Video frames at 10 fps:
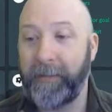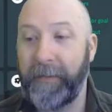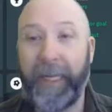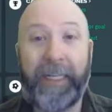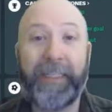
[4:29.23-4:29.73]

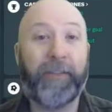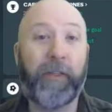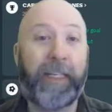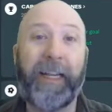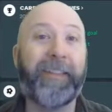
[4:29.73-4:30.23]
And he's
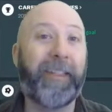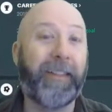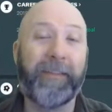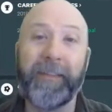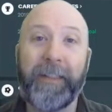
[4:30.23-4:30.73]
only
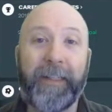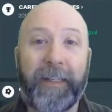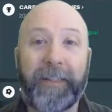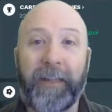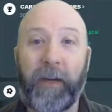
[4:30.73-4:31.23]
19.
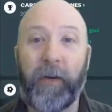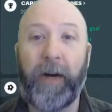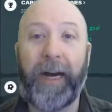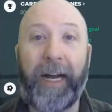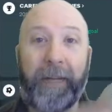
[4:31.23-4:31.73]

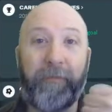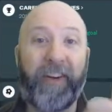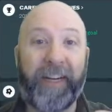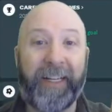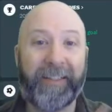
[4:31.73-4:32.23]
So I'm
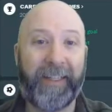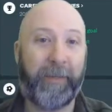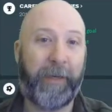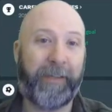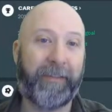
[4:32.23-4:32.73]
very excited
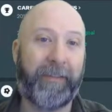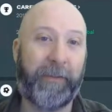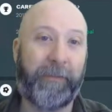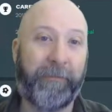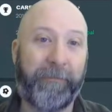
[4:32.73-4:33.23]
about this dude.